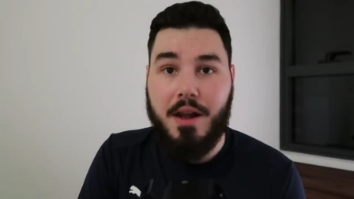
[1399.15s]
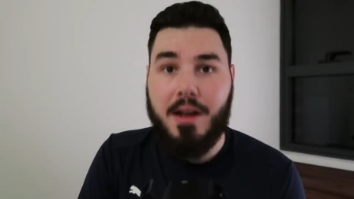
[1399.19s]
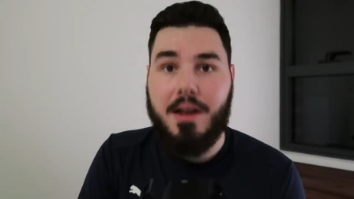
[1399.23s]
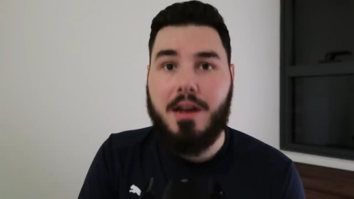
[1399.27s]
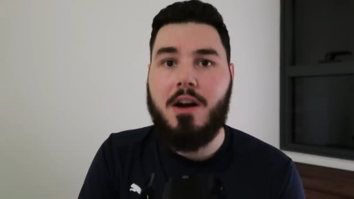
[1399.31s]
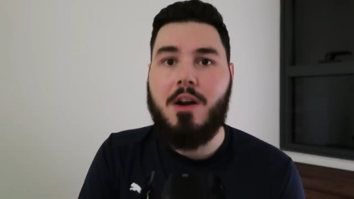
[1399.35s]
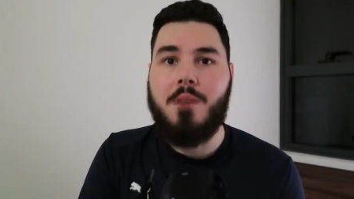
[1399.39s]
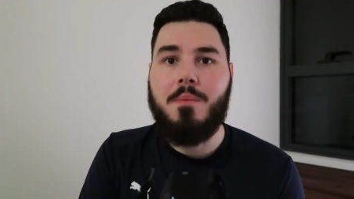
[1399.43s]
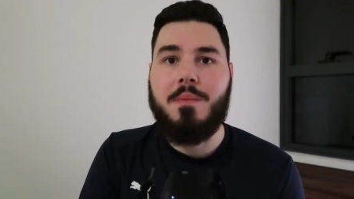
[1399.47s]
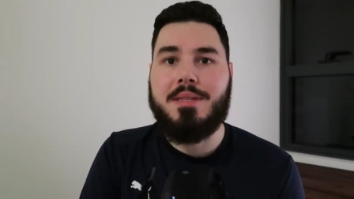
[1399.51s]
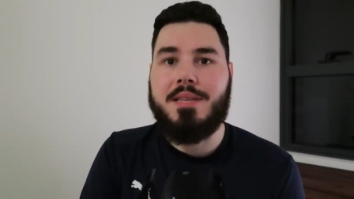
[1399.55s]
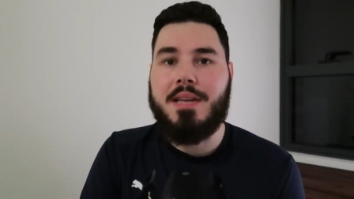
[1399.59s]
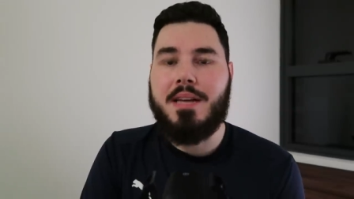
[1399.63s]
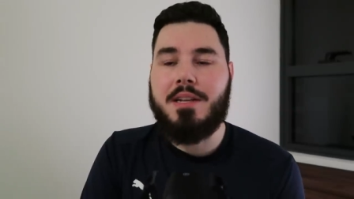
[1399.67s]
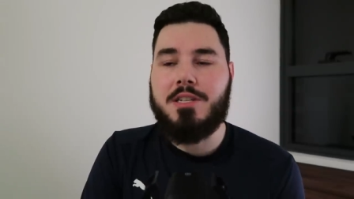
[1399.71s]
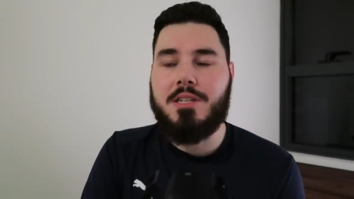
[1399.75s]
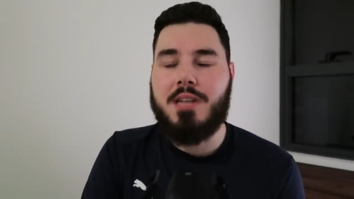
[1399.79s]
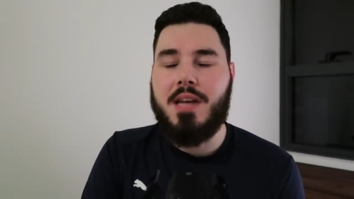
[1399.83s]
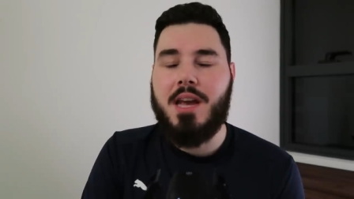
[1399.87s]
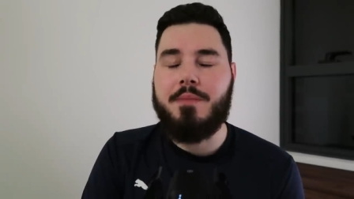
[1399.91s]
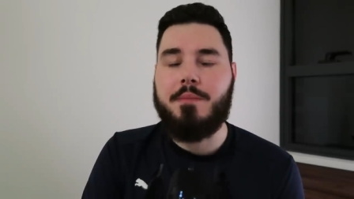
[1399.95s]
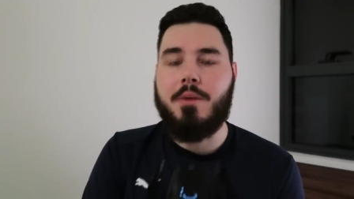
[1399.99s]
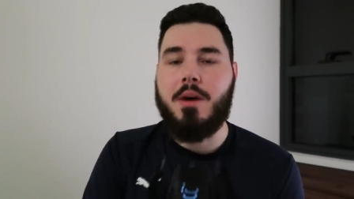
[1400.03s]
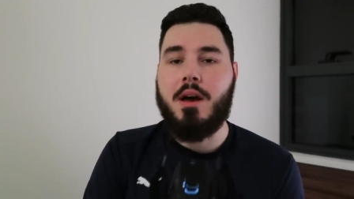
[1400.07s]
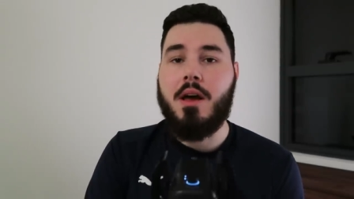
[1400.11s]
I can't
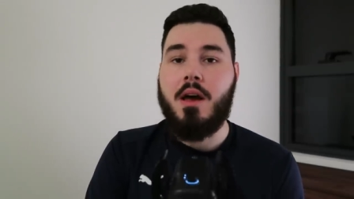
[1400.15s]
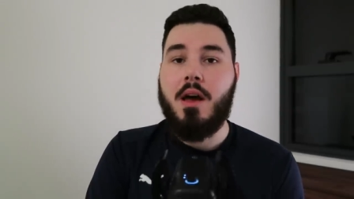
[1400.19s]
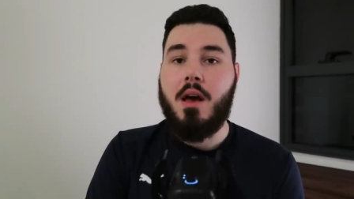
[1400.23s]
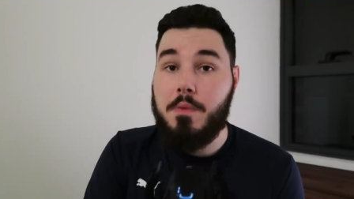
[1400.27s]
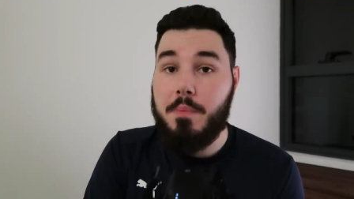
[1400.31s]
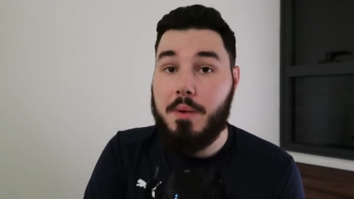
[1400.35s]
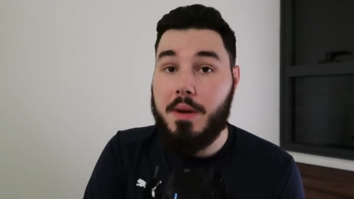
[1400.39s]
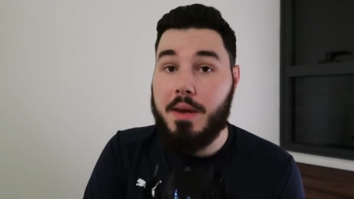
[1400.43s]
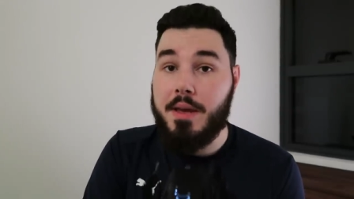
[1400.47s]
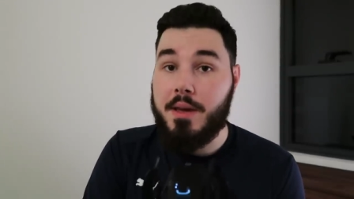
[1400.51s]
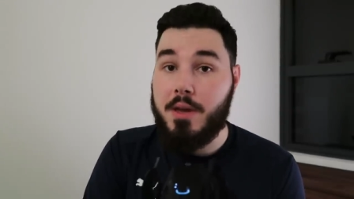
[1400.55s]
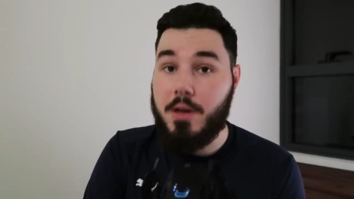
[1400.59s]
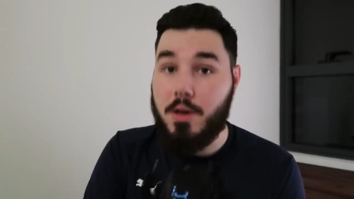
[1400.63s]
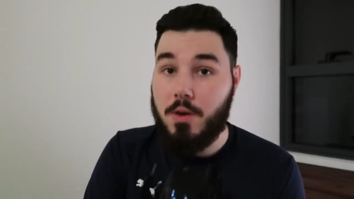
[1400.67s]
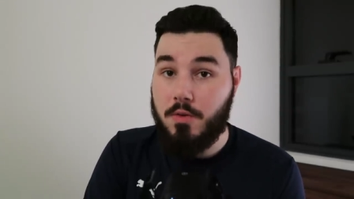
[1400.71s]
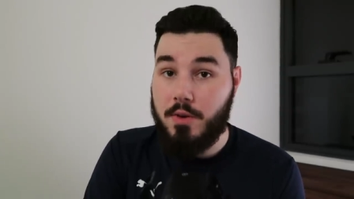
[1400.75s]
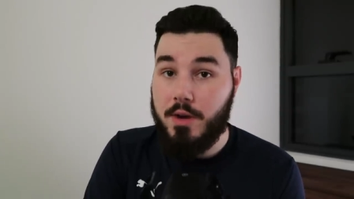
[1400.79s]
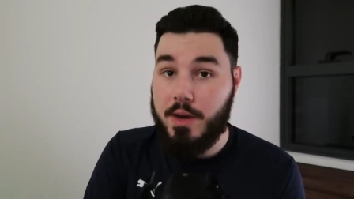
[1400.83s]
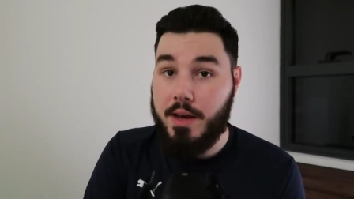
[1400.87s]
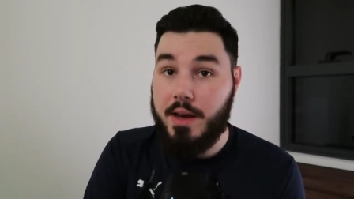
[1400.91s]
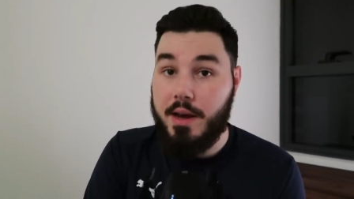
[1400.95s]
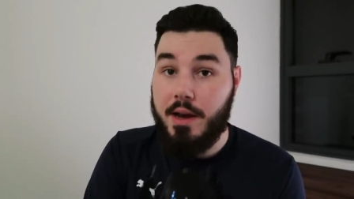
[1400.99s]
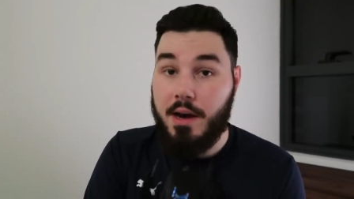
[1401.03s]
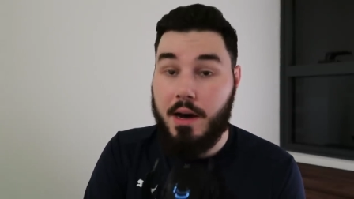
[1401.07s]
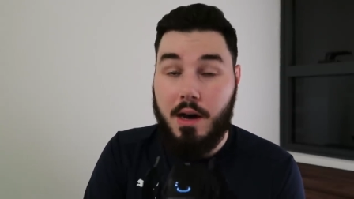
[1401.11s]
potentially have my footballing
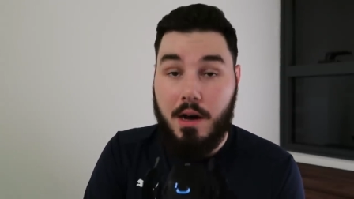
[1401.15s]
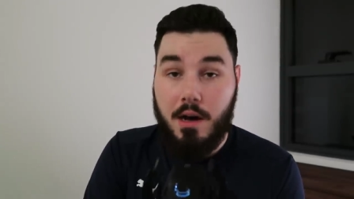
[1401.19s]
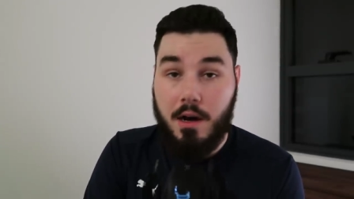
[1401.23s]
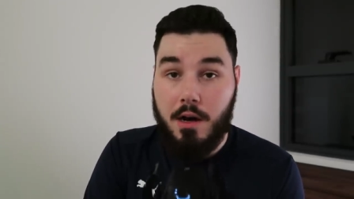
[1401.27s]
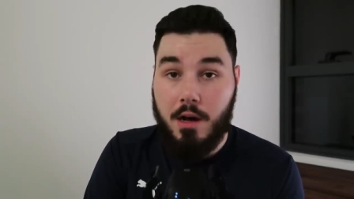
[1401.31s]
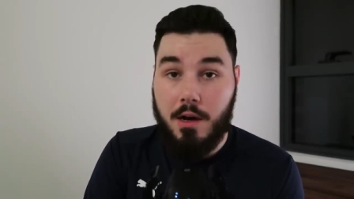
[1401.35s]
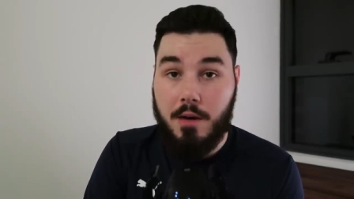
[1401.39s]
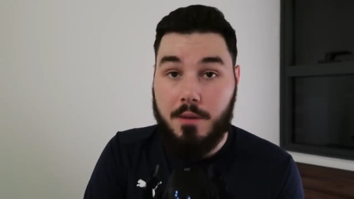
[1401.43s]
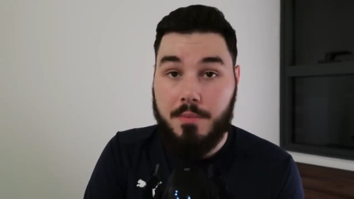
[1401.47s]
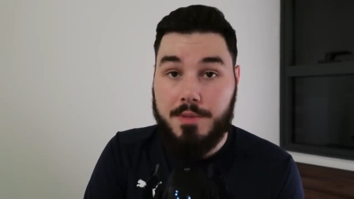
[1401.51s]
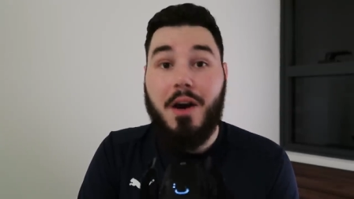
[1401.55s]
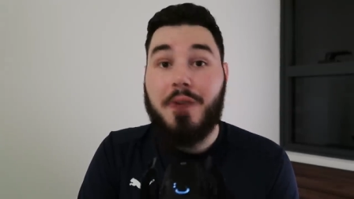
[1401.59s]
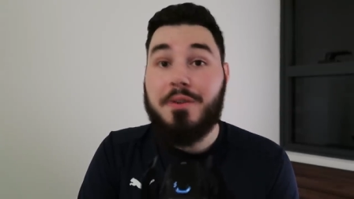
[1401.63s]
career harmed.